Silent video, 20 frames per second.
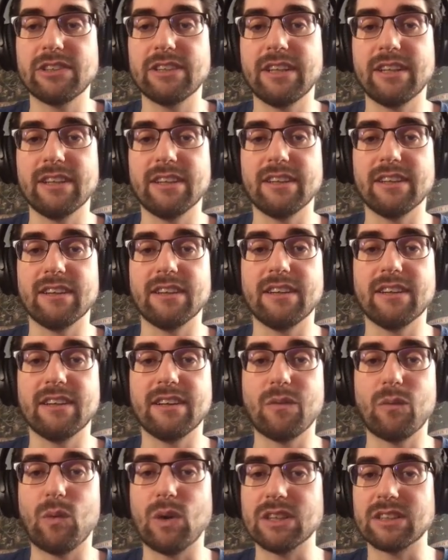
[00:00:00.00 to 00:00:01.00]
and
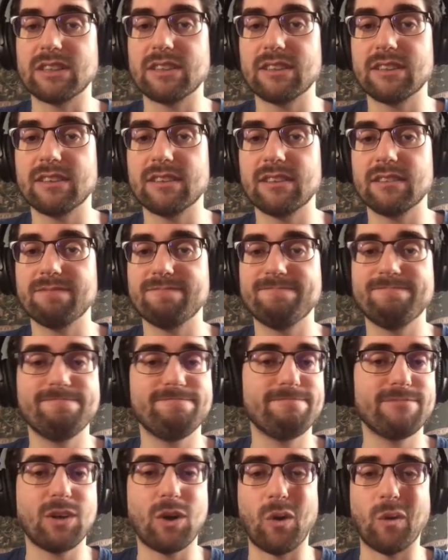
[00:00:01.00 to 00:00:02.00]

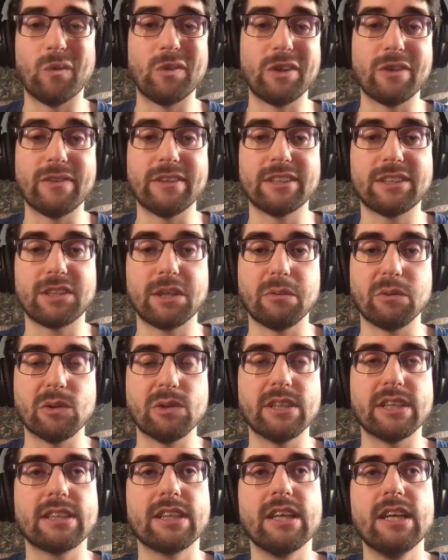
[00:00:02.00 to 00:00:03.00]
how do you distribute
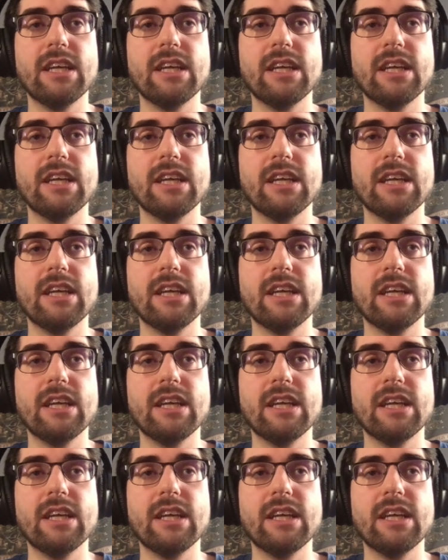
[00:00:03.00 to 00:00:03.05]
that?